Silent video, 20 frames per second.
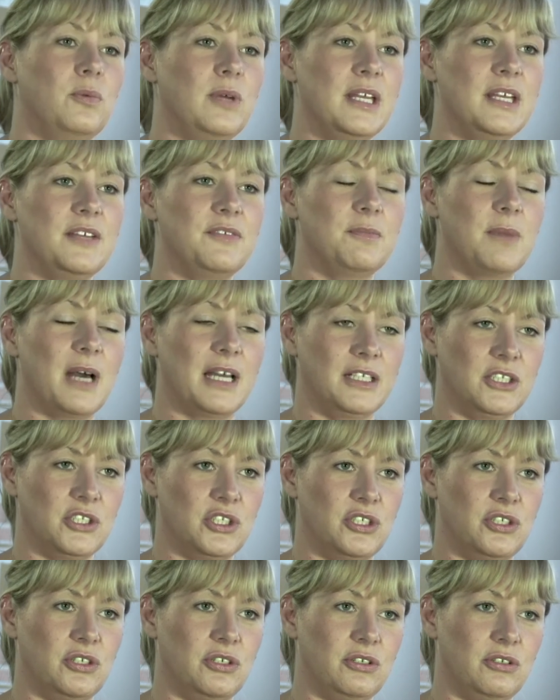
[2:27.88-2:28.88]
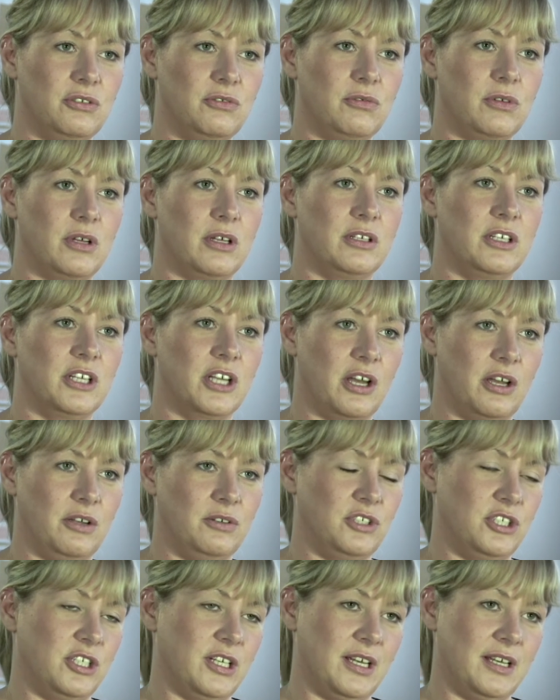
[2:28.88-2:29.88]
We've managed to
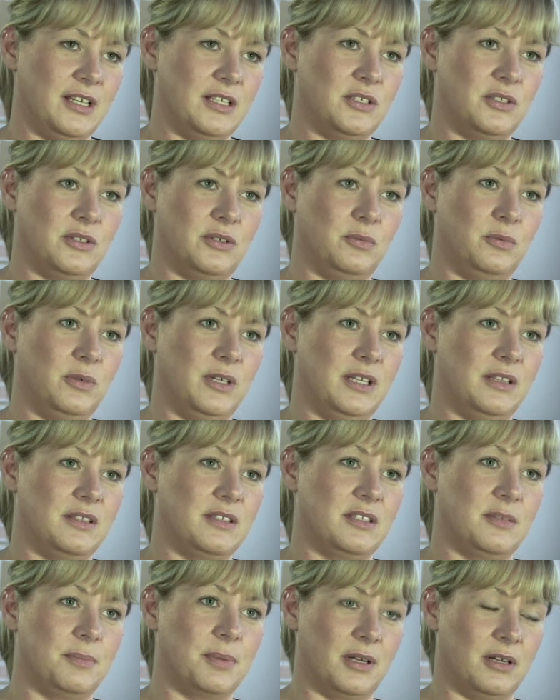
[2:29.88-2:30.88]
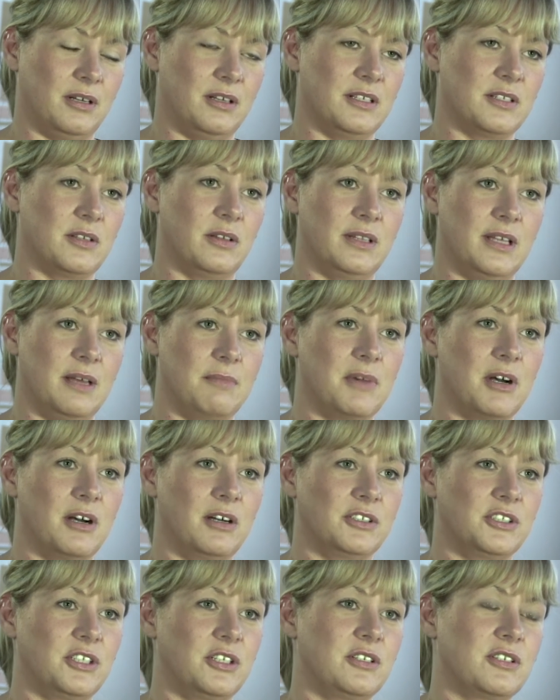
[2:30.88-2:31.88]
negotiate with suppliers on their
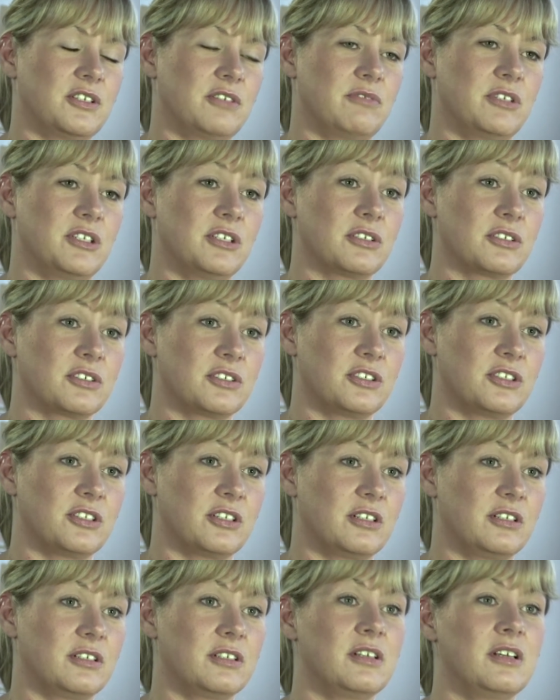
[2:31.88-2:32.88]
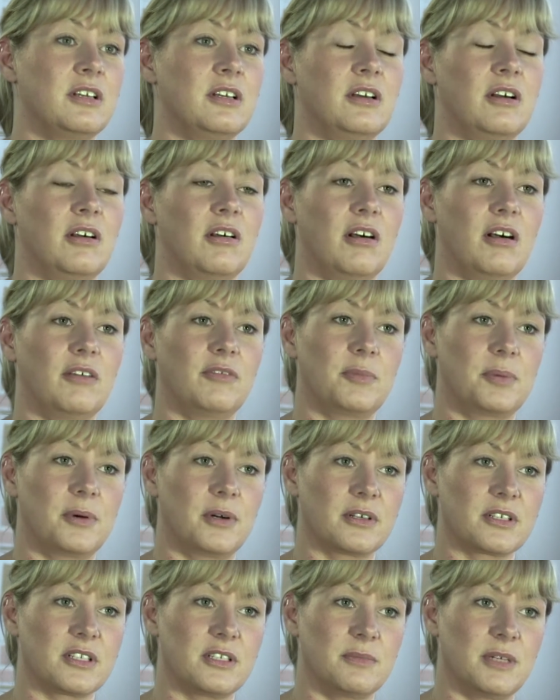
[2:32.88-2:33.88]
margins a reduction of
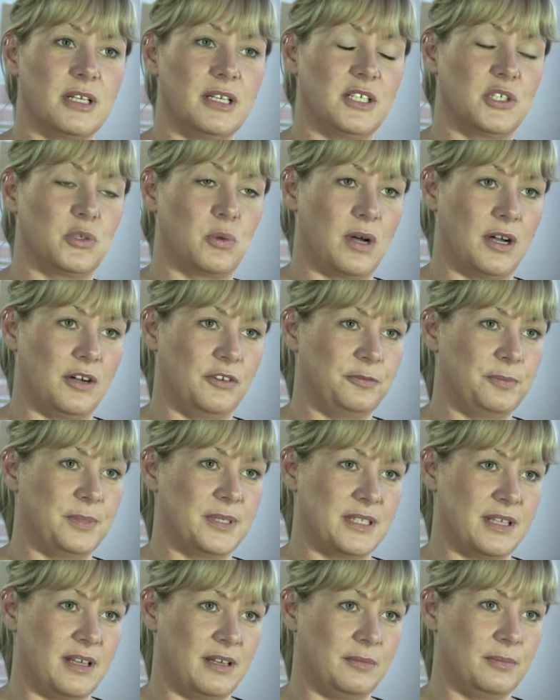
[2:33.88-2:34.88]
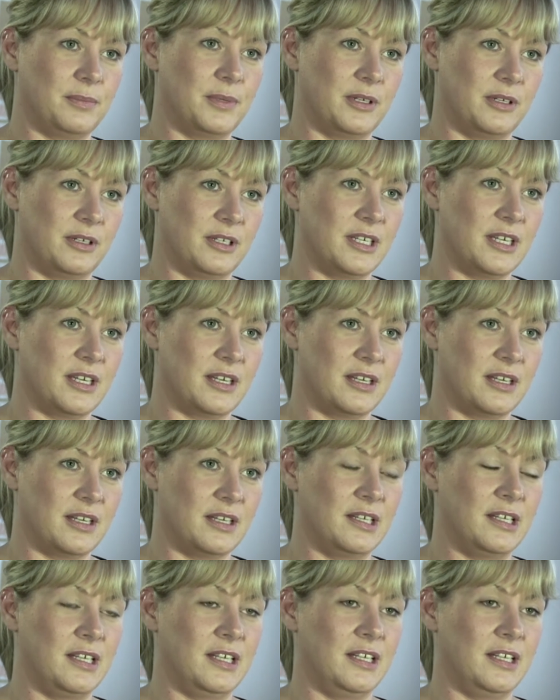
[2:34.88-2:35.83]
approximately 12% per year.